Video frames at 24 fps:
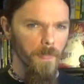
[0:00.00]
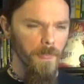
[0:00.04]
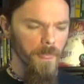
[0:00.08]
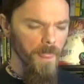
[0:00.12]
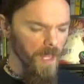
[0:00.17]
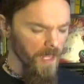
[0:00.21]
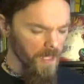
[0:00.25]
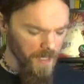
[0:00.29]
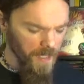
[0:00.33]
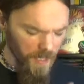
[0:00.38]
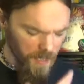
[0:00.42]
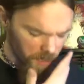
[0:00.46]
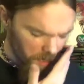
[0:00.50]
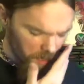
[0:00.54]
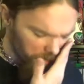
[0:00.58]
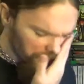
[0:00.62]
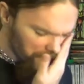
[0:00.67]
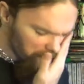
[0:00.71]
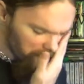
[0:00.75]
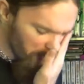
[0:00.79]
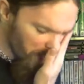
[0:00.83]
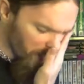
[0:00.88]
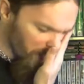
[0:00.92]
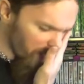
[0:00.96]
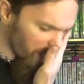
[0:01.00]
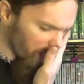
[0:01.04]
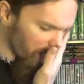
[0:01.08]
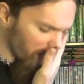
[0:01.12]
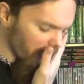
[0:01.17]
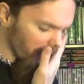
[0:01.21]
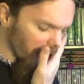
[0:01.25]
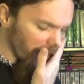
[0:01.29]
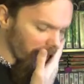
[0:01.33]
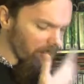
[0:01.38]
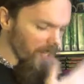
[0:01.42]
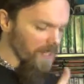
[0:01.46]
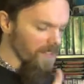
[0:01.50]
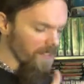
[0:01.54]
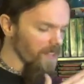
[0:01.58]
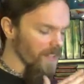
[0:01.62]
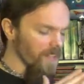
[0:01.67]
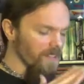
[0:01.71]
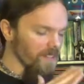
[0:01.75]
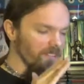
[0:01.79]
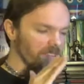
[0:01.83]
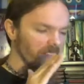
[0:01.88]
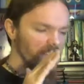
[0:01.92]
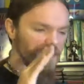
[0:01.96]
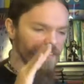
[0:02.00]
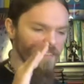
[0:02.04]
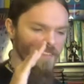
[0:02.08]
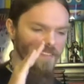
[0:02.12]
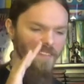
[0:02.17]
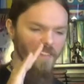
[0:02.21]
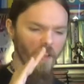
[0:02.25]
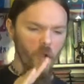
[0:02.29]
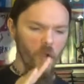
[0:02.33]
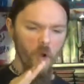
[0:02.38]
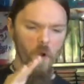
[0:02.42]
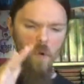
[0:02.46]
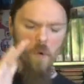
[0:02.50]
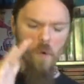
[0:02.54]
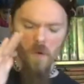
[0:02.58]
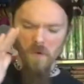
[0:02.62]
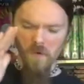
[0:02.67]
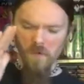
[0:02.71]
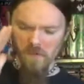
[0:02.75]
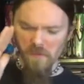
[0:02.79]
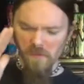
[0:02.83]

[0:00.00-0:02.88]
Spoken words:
It's so